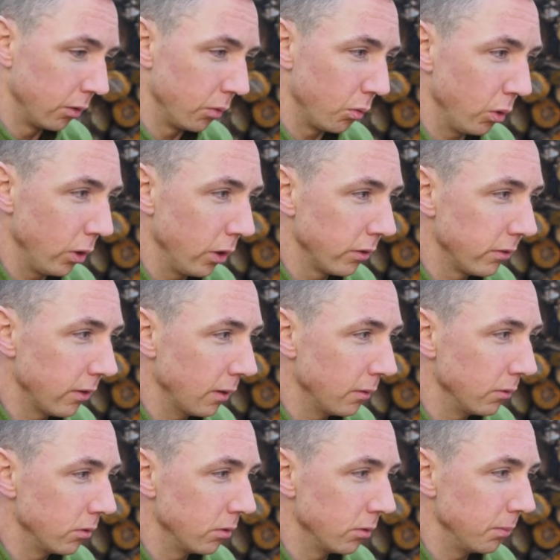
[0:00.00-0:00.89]
What I
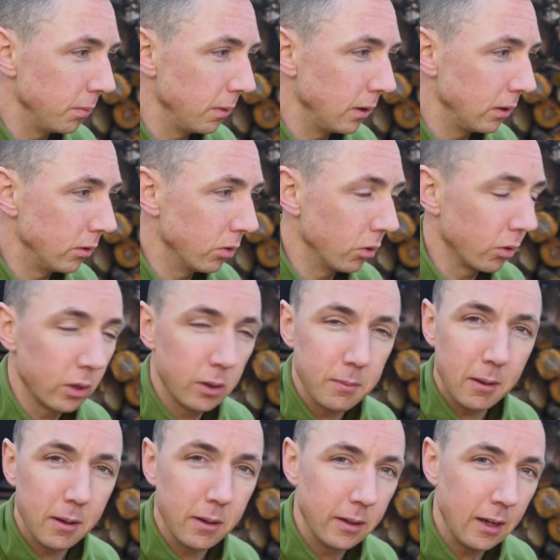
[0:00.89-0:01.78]
tend to be talking
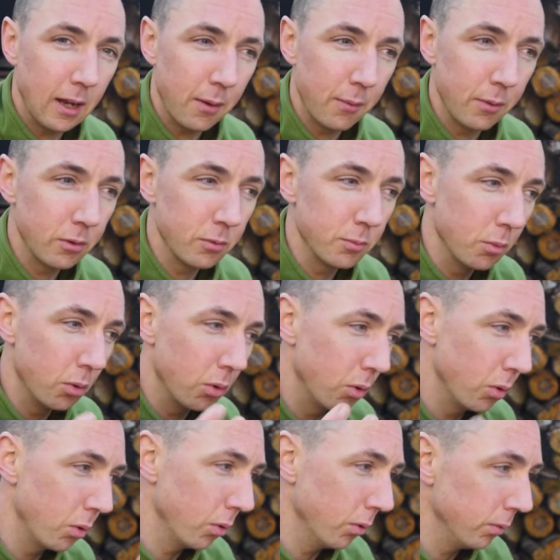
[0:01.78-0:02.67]
about now is
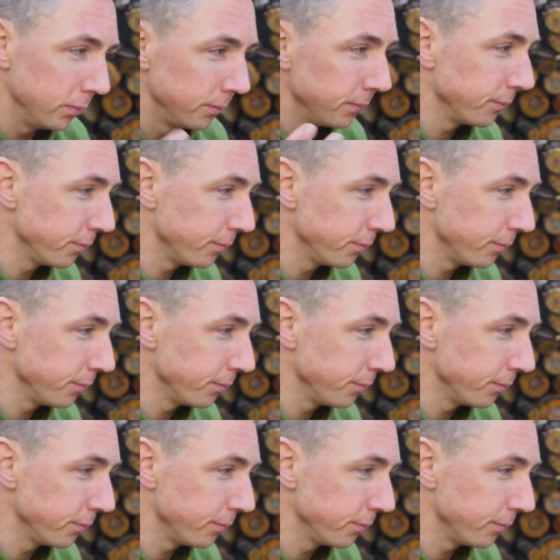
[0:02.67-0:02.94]
more